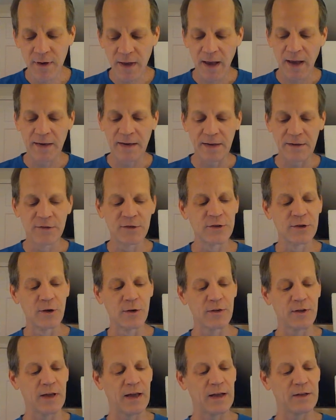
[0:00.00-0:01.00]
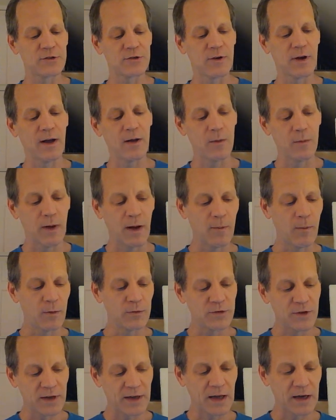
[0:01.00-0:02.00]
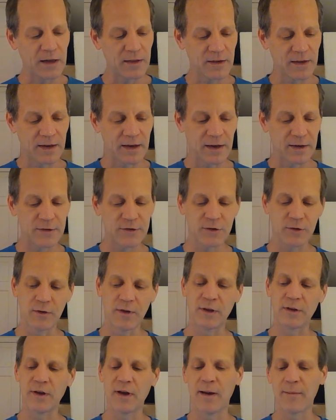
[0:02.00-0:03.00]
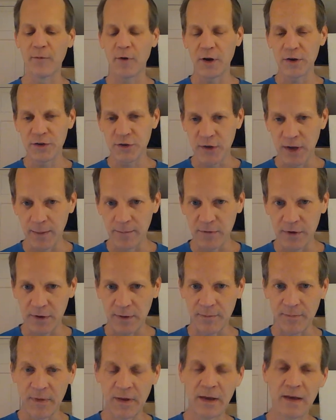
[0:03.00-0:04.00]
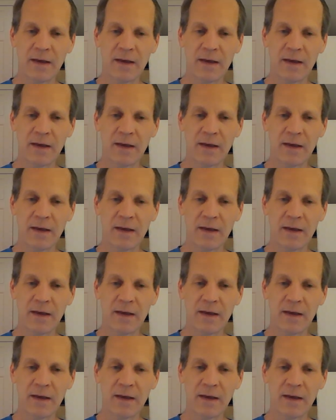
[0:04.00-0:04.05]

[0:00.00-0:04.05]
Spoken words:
I need to know the answer. I won't take anything else. So then Yamaraj tempted him.